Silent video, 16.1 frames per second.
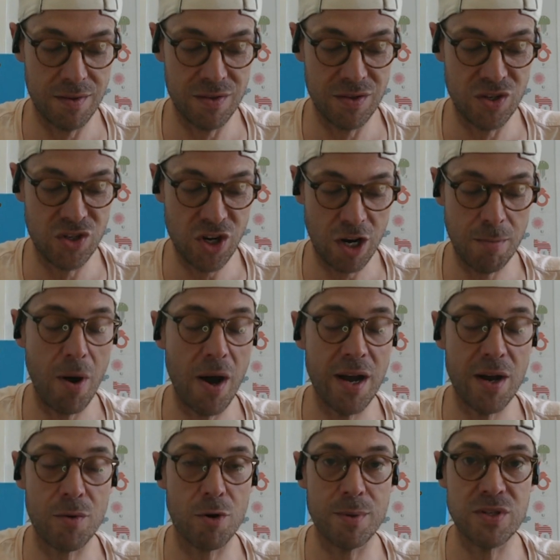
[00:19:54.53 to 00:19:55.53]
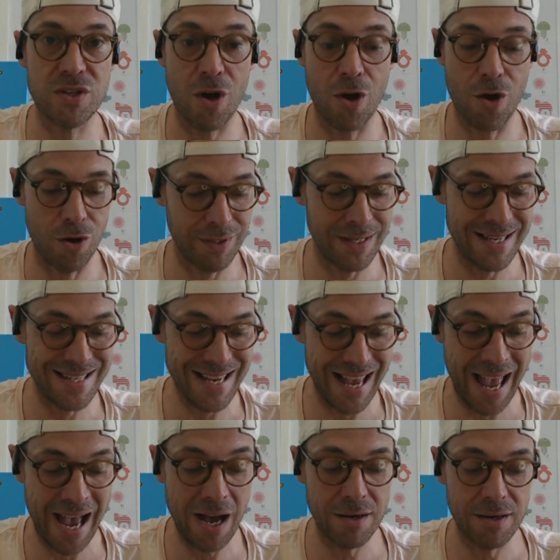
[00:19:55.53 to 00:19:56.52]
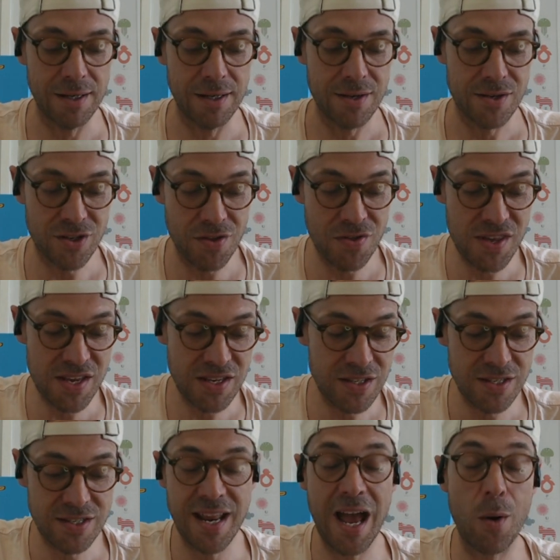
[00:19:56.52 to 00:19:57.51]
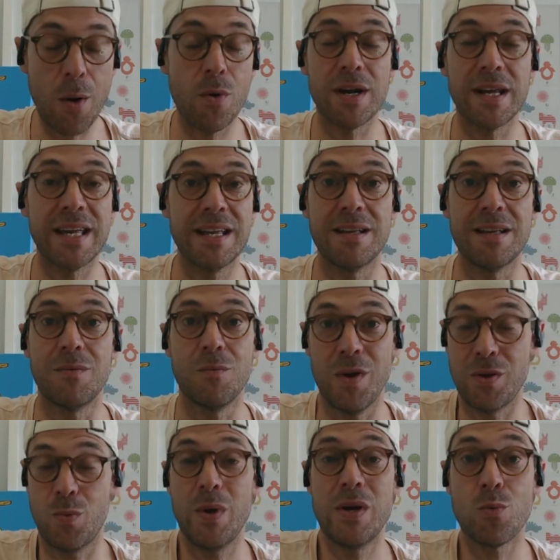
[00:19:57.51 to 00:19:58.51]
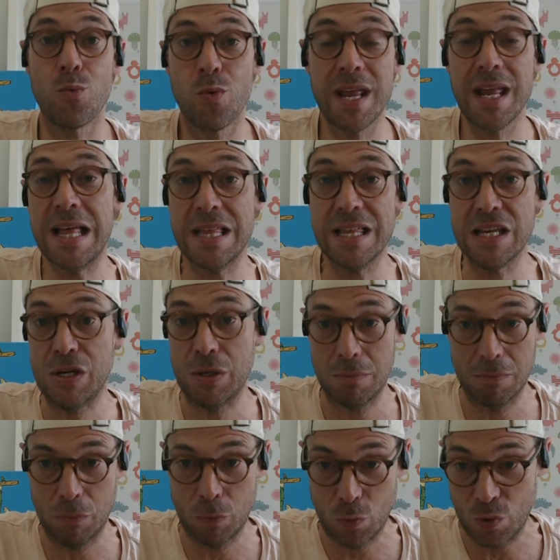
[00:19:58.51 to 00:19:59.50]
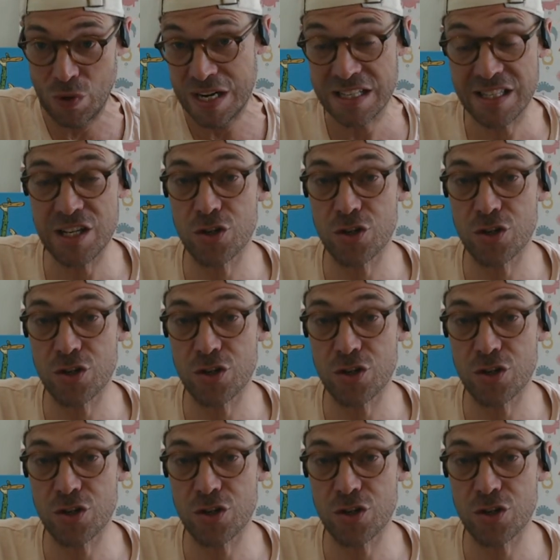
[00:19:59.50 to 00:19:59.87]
Jeremiah Robinson-Earl is out. So this is now where we're really, really